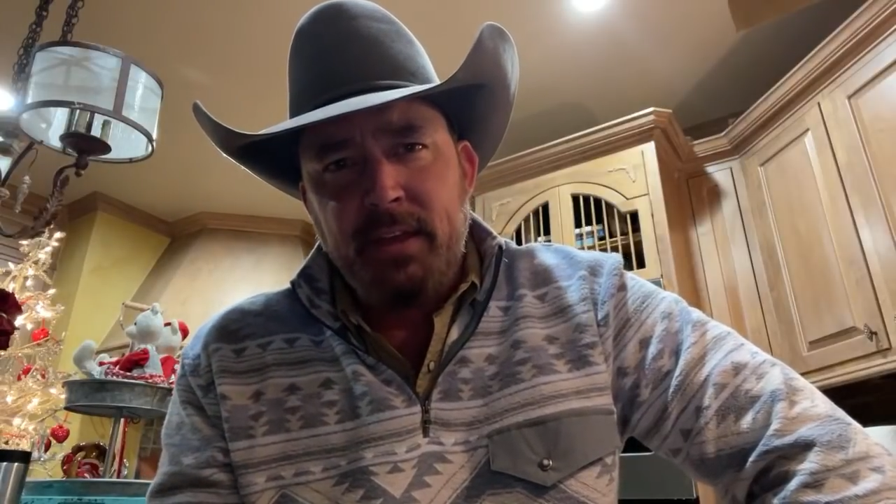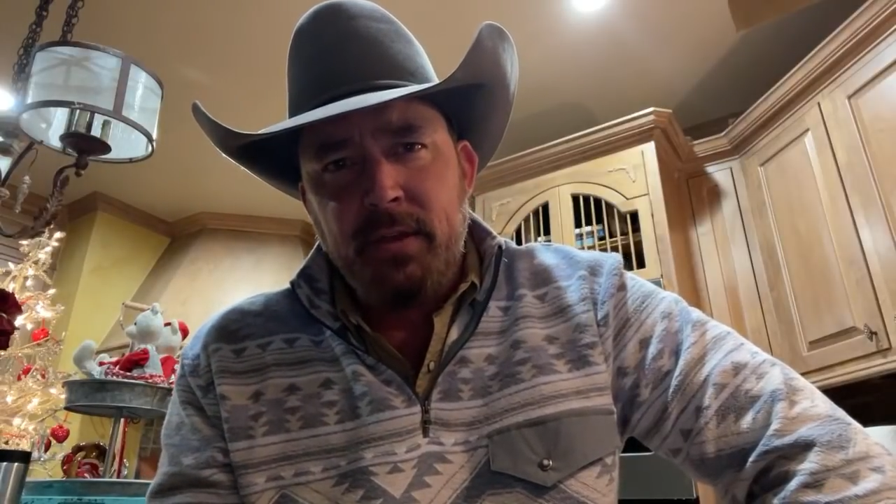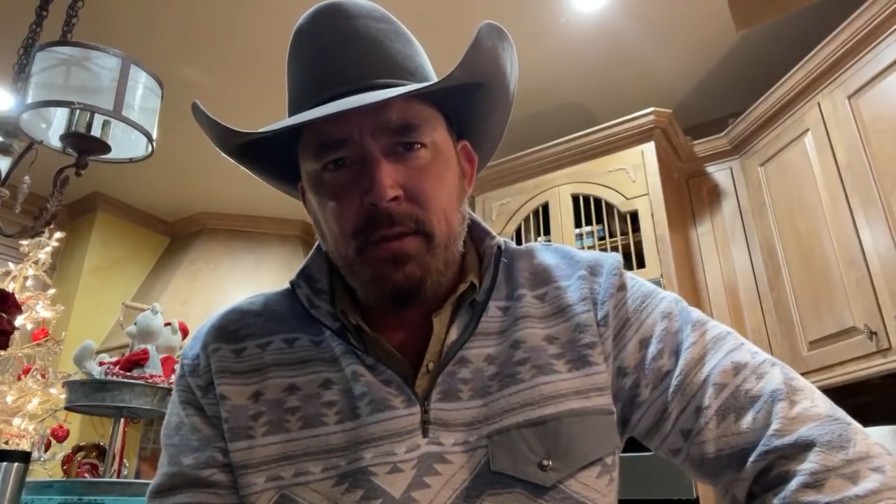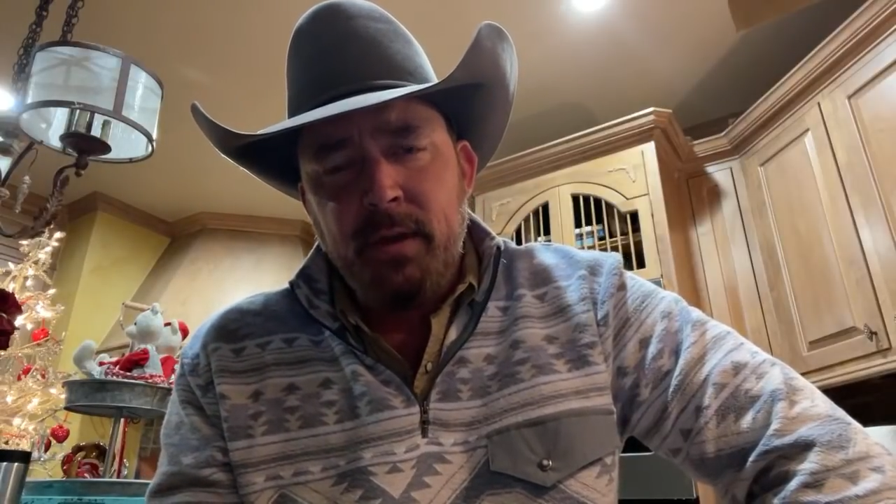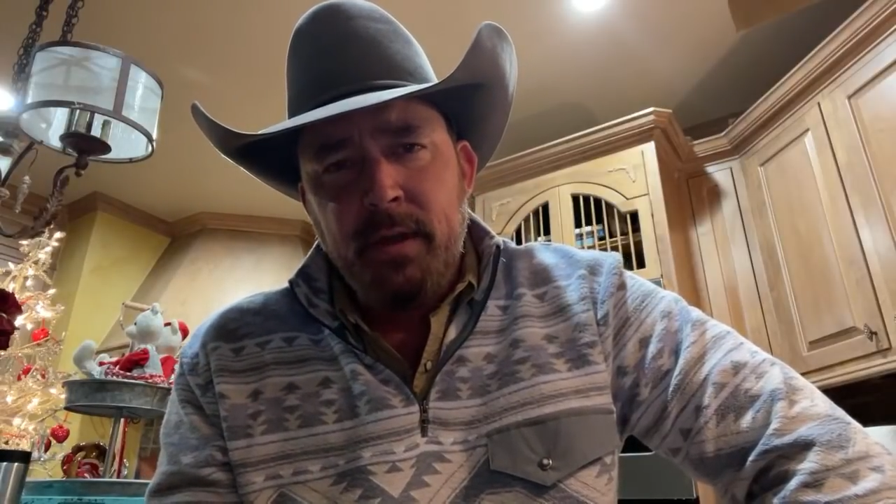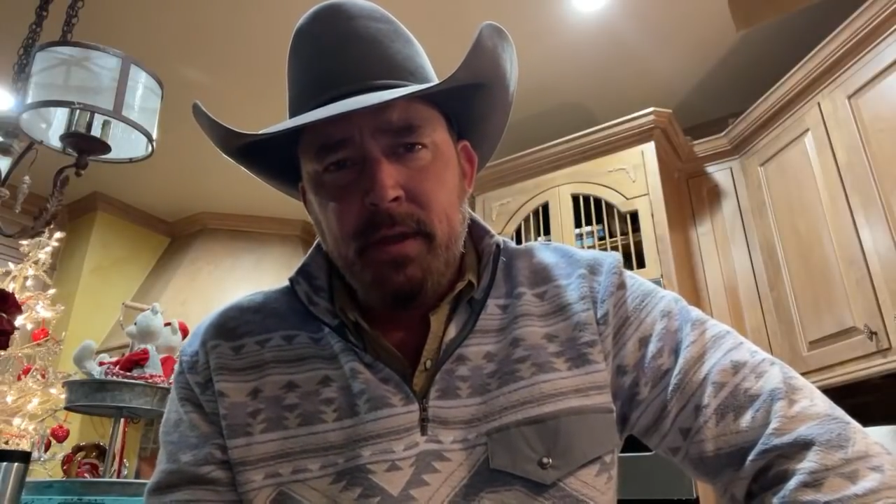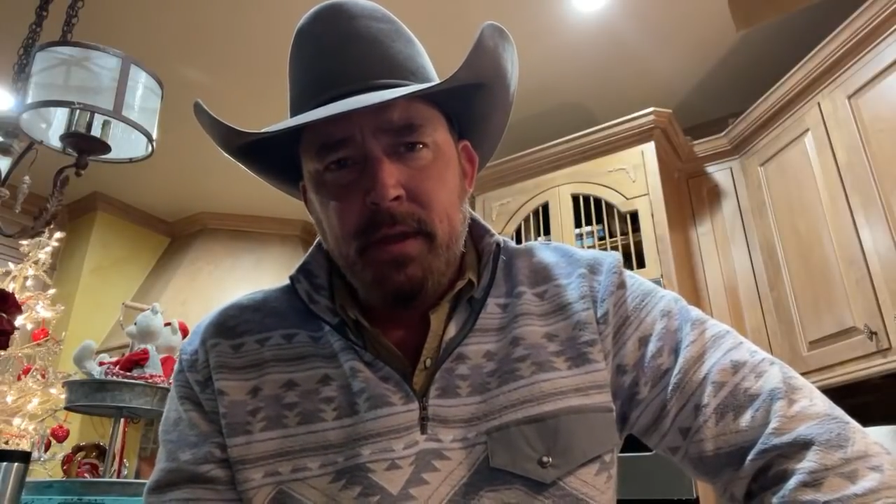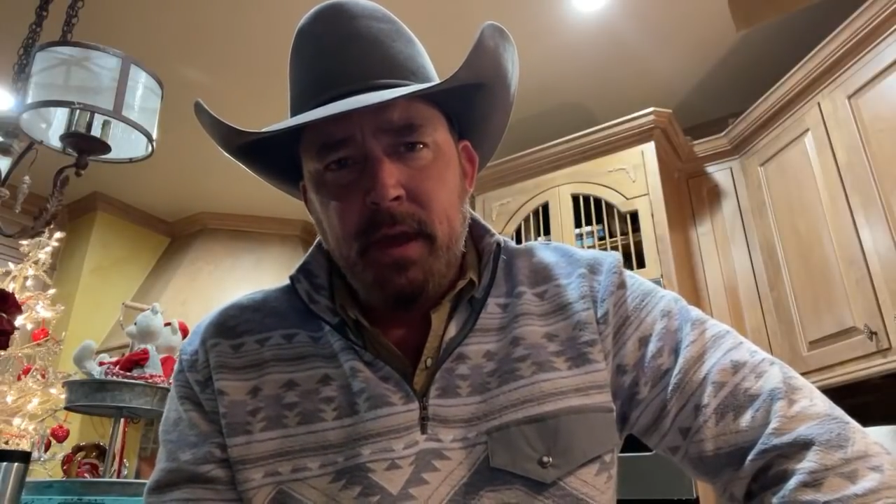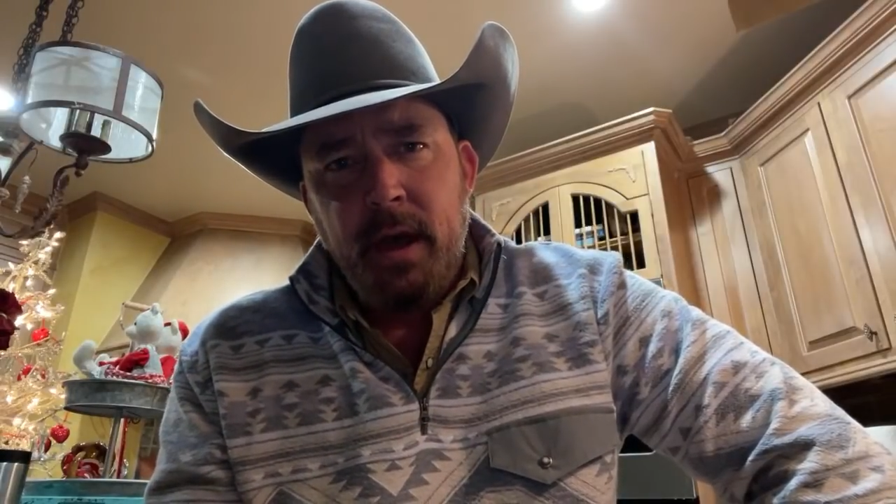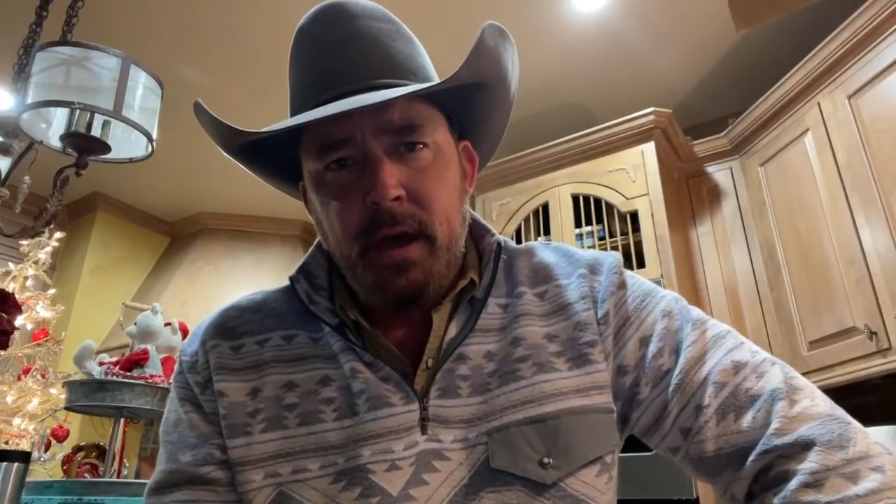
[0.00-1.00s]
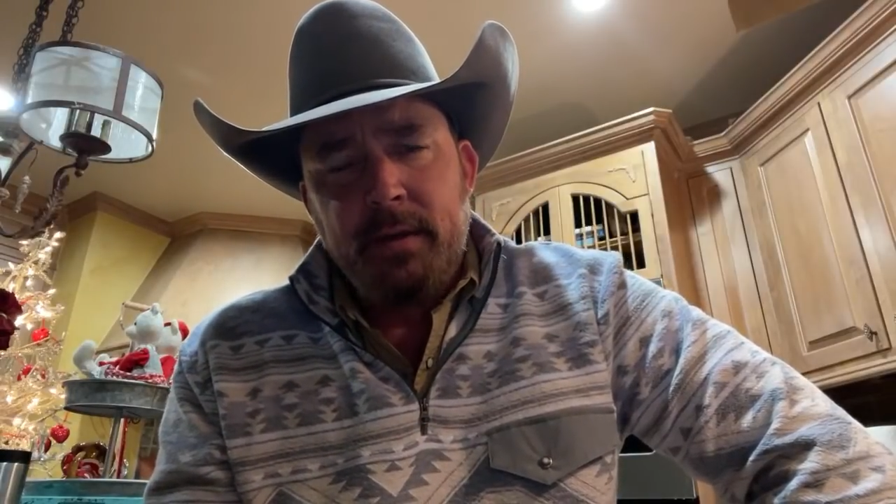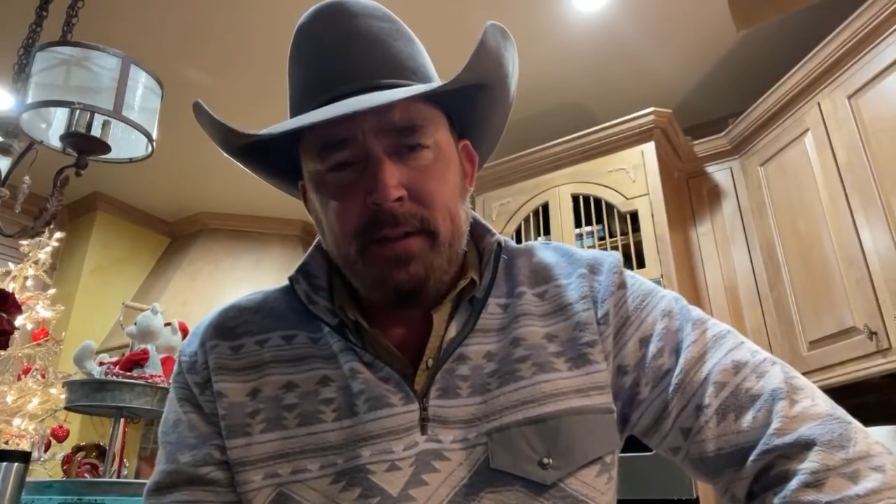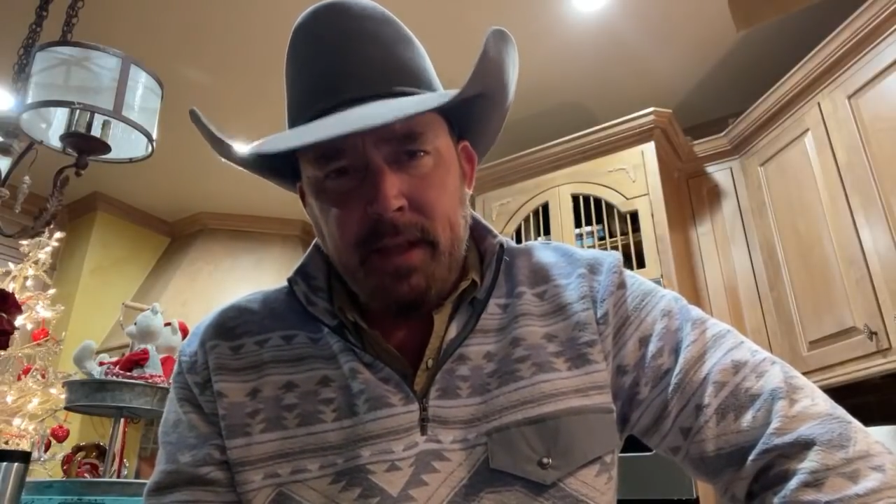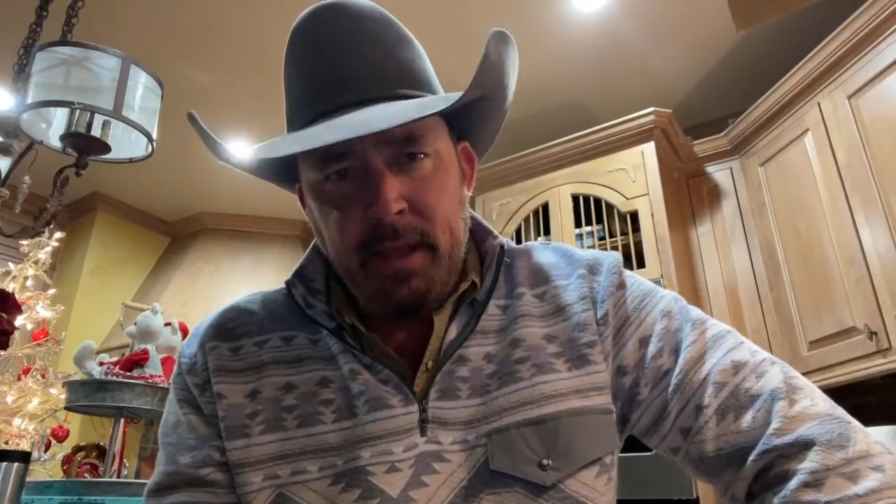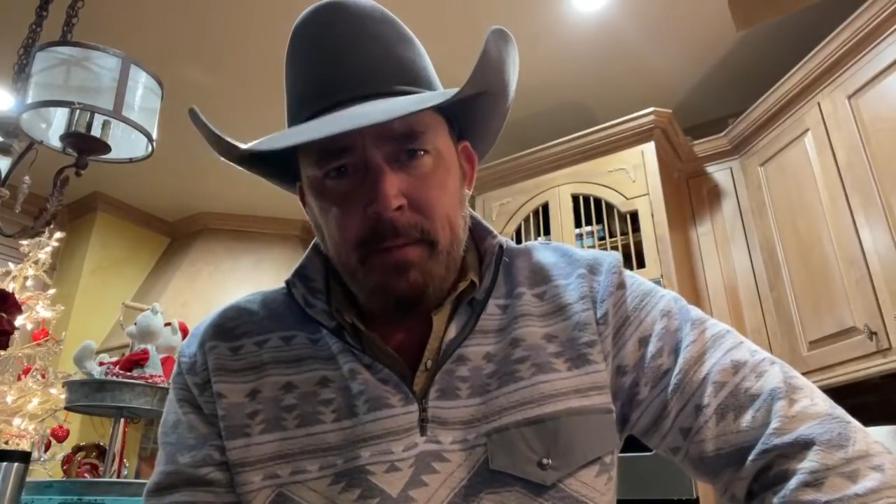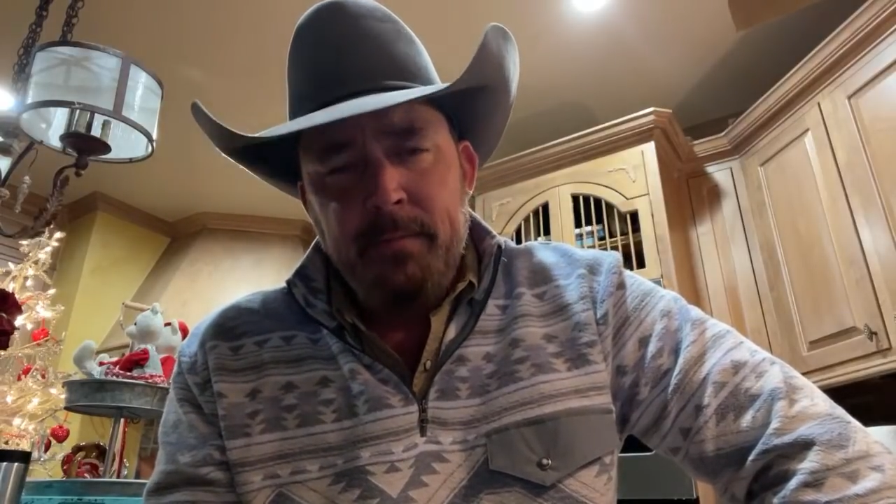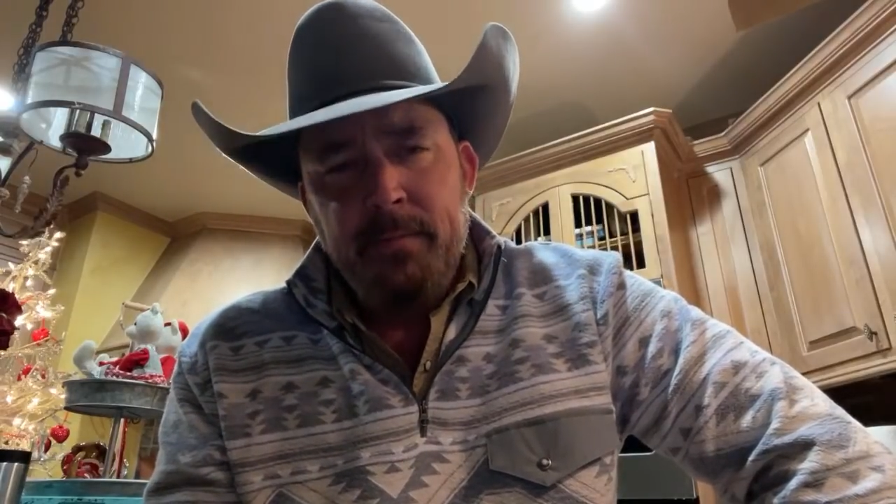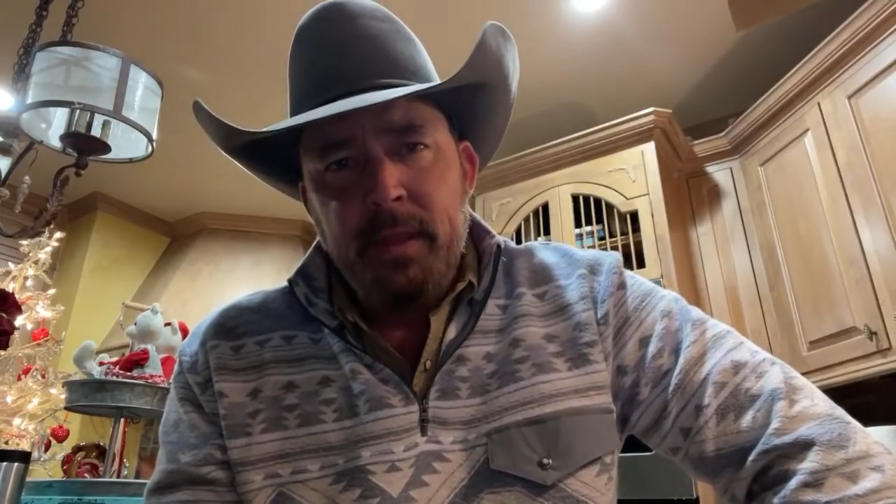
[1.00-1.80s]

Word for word: you uh, to him